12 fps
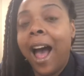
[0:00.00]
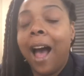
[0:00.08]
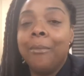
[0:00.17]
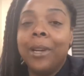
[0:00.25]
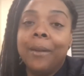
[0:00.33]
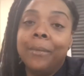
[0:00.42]

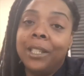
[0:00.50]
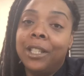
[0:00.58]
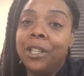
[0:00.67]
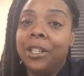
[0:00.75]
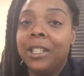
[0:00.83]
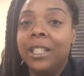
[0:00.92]
I'm coming
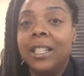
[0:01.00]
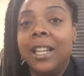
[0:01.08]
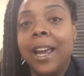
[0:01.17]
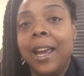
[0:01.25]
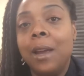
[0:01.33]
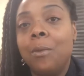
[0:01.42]
to you
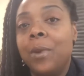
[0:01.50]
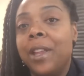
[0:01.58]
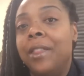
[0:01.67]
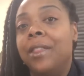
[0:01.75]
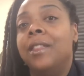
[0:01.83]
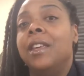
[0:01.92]
today
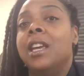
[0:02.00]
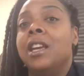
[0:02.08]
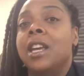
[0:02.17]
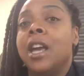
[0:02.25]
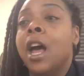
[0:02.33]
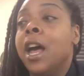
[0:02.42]
with
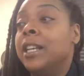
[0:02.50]
the